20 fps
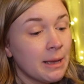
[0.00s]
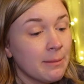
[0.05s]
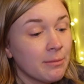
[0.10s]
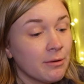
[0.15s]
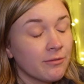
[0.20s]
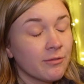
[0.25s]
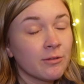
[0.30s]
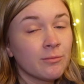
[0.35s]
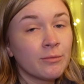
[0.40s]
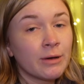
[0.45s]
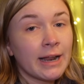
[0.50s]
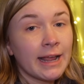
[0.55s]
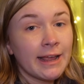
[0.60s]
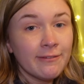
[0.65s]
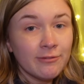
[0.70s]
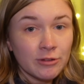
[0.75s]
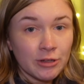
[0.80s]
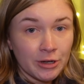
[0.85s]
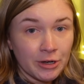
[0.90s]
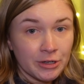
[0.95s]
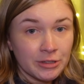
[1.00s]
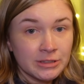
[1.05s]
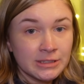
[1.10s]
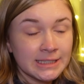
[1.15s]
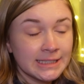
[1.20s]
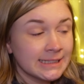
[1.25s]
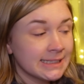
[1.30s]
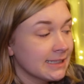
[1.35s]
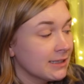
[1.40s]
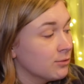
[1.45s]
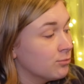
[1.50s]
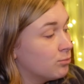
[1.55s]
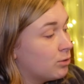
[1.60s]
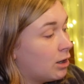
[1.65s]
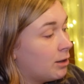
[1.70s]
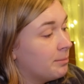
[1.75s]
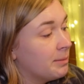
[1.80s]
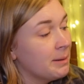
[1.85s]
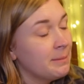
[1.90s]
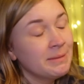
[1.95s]
but from what I've learned is that the
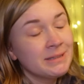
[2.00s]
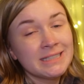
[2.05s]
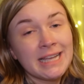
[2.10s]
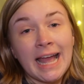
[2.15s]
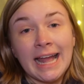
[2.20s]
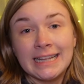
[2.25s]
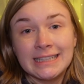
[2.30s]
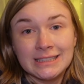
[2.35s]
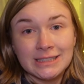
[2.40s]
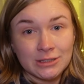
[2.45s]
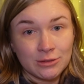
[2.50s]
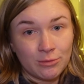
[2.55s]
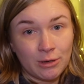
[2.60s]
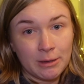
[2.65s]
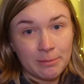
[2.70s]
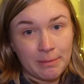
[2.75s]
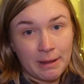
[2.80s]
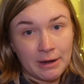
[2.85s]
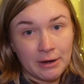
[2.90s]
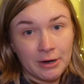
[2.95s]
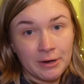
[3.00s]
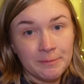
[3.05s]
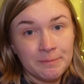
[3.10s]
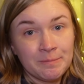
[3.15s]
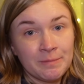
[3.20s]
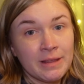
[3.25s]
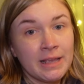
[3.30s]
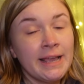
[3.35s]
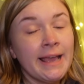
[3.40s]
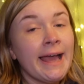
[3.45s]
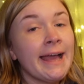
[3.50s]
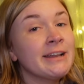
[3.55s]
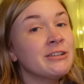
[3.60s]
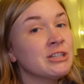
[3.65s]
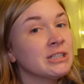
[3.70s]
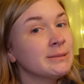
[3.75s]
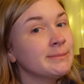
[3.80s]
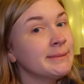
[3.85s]
wall pump tends to work better. And just